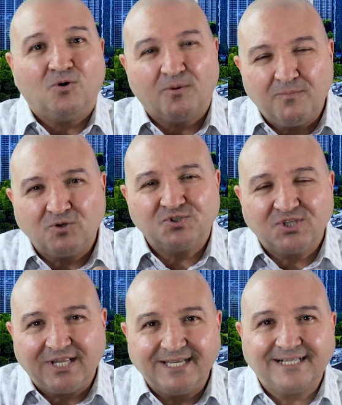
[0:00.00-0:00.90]
or most
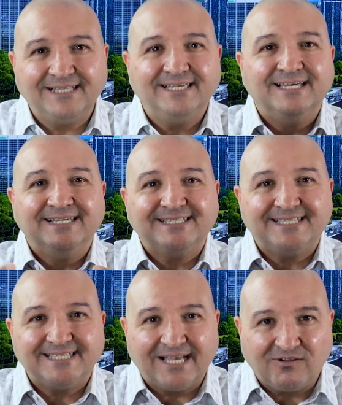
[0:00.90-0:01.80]
likely
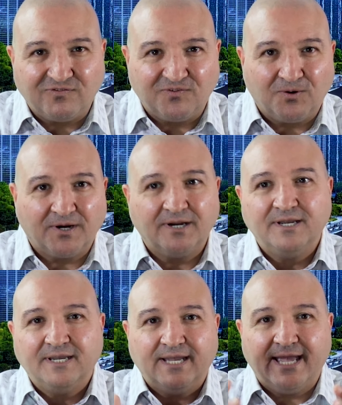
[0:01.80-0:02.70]
sell for.
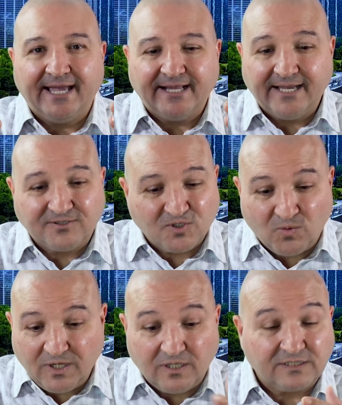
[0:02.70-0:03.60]
And, and so
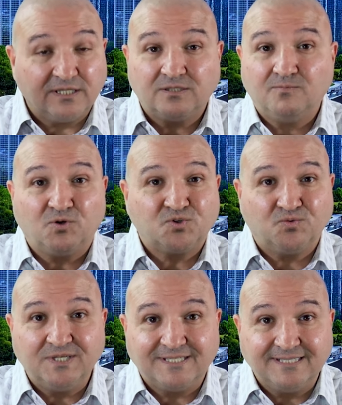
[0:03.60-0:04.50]
we looked at the most
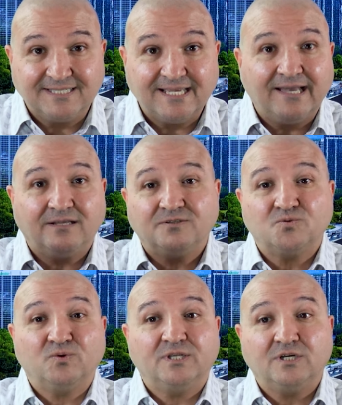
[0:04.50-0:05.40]
recent sales,
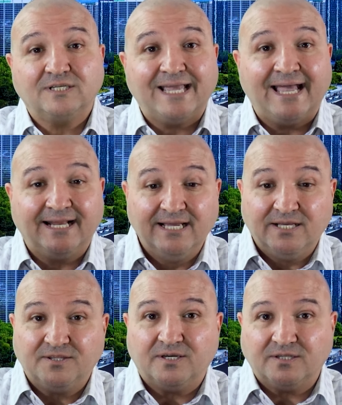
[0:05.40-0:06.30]
we looked at
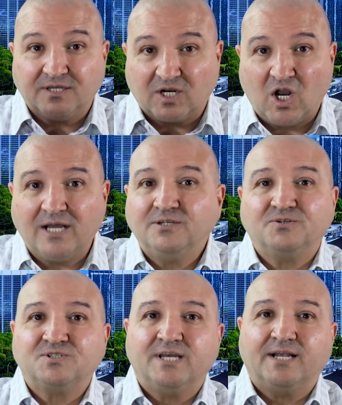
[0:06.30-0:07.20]
the, the
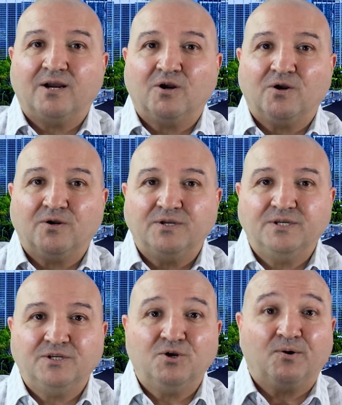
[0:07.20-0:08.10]
condos that are
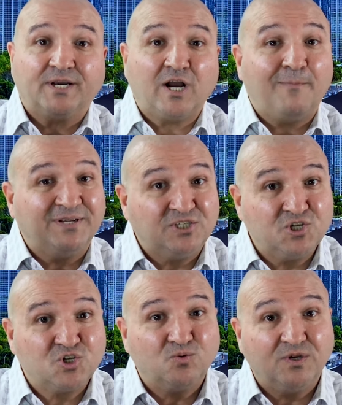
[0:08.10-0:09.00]
in, you know in
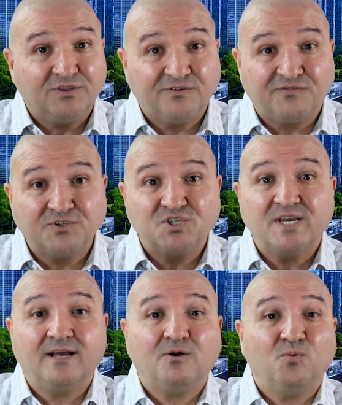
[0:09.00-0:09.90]
competition with it for
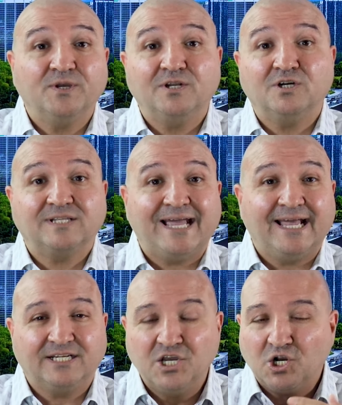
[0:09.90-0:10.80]
sale. We looked
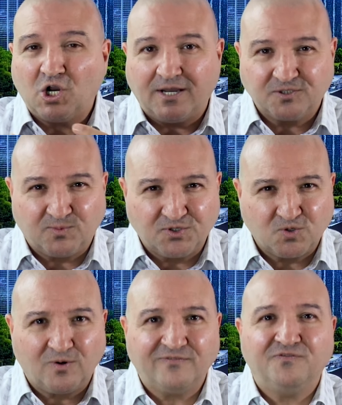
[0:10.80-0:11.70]
at cost per
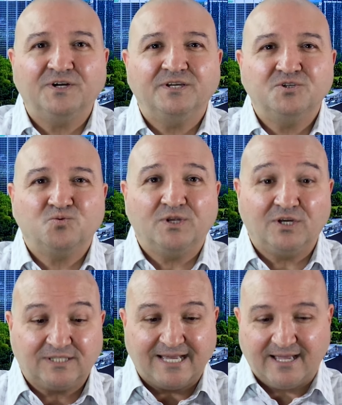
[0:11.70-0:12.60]
square footage. We
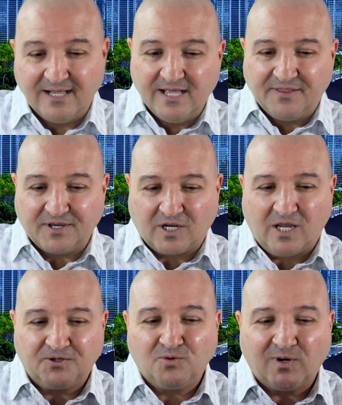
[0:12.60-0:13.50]
looked at the
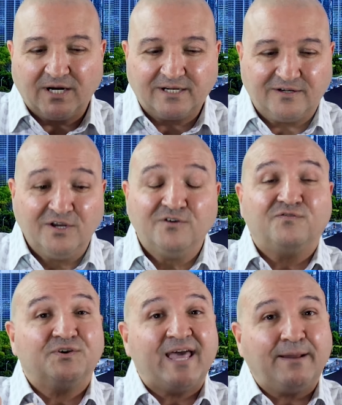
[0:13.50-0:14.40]
condo market
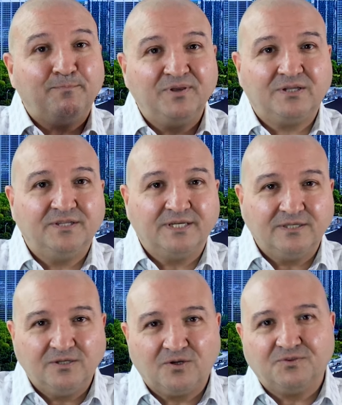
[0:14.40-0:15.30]
for that building.
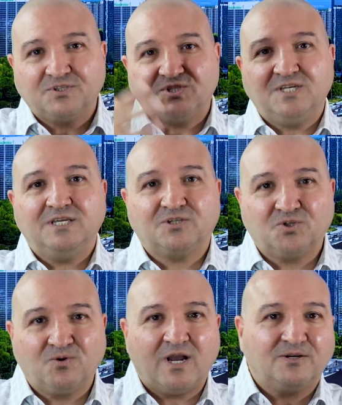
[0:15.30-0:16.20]
You know, the city of
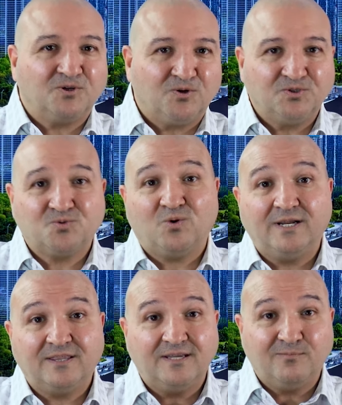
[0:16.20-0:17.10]
Toronto is
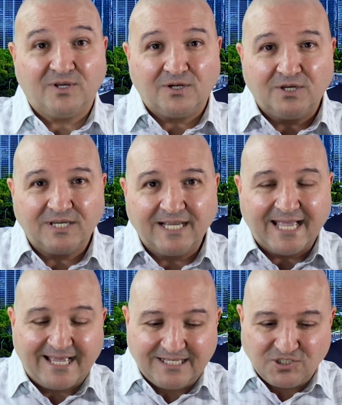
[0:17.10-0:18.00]
one thing, but looking
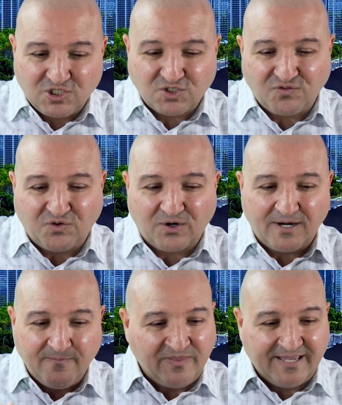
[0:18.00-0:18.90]
at it just
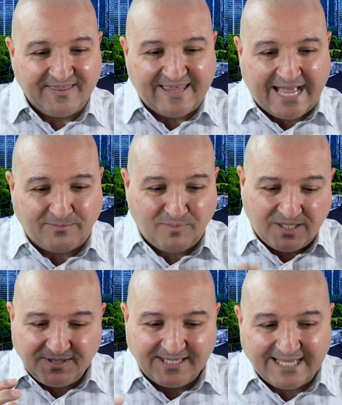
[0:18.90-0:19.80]
for that
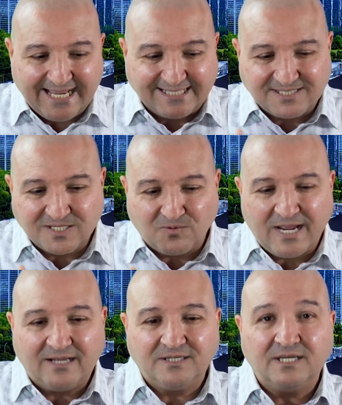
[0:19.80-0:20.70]
building and that
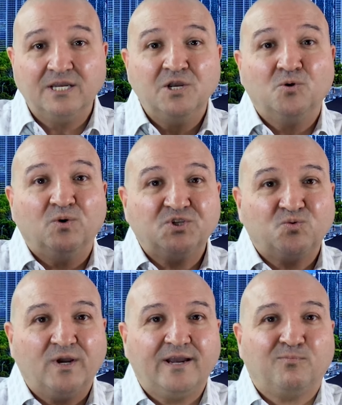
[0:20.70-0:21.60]
surrounding, which
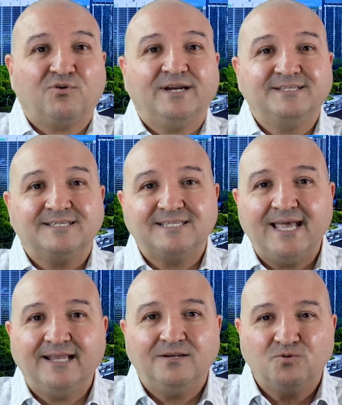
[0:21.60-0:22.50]
way our price is
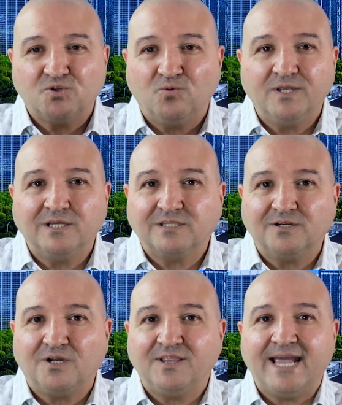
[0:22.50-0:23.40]
headed. So we looked
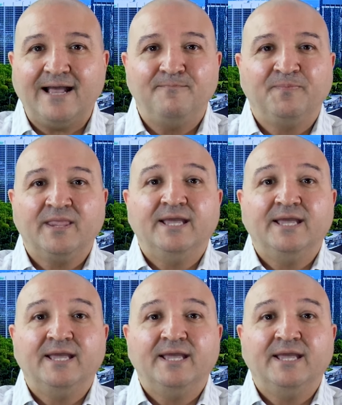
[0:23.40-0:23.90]
at all that.